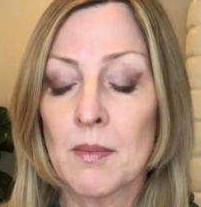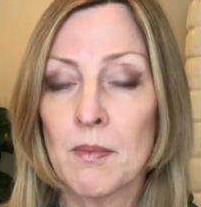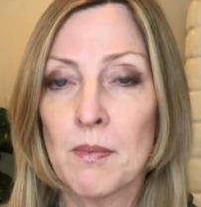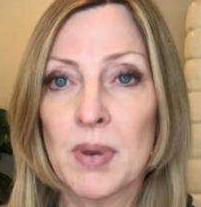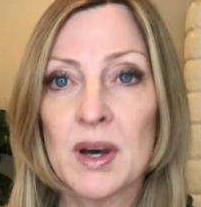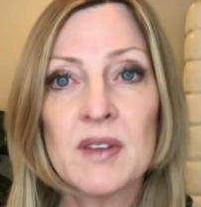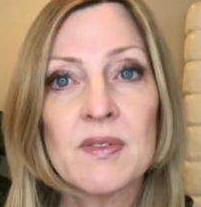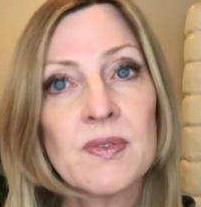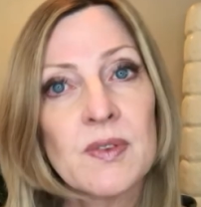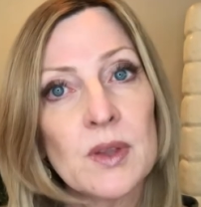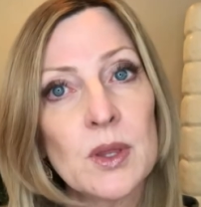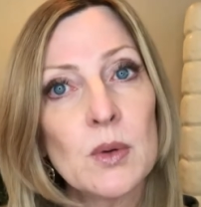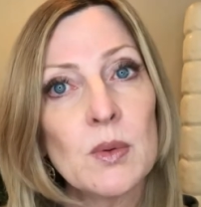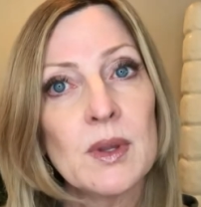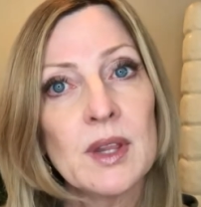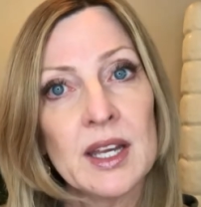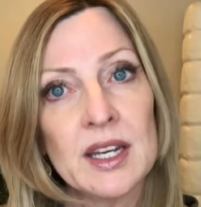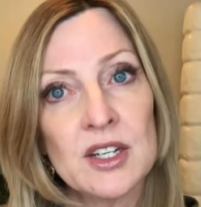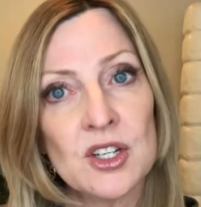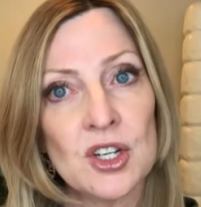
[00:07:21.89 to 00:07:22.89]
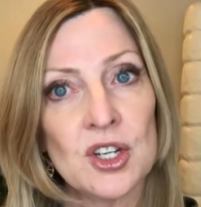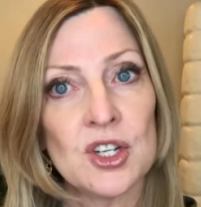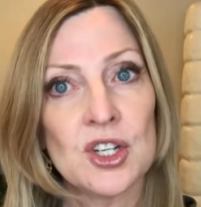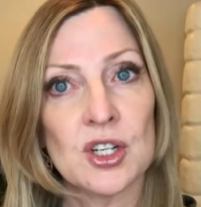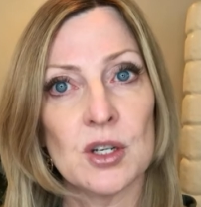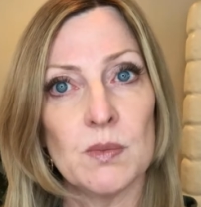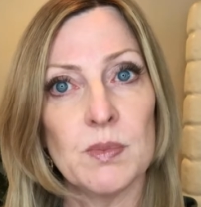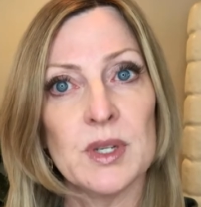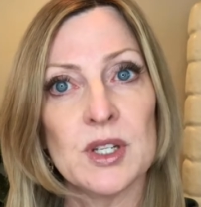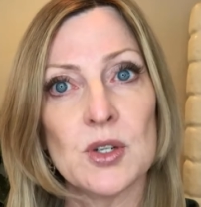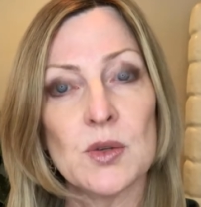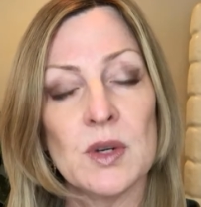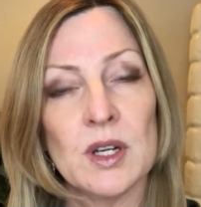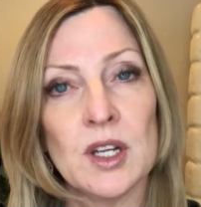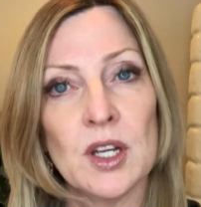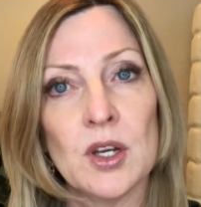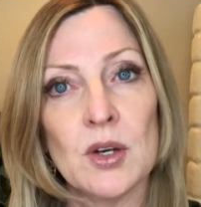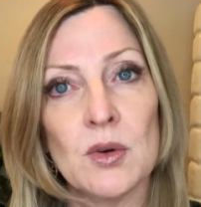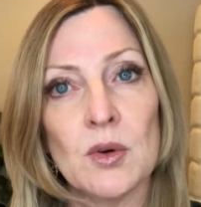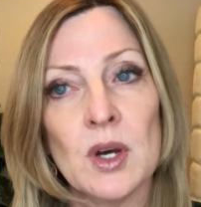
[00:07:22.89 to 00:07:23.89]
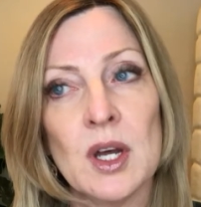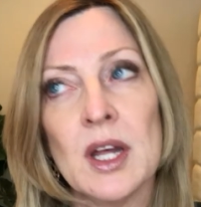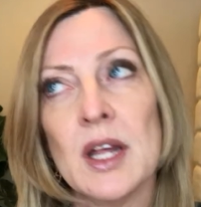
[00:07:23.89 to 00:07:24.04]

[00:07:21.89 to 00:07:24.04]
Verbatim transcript: but for the relationship between you.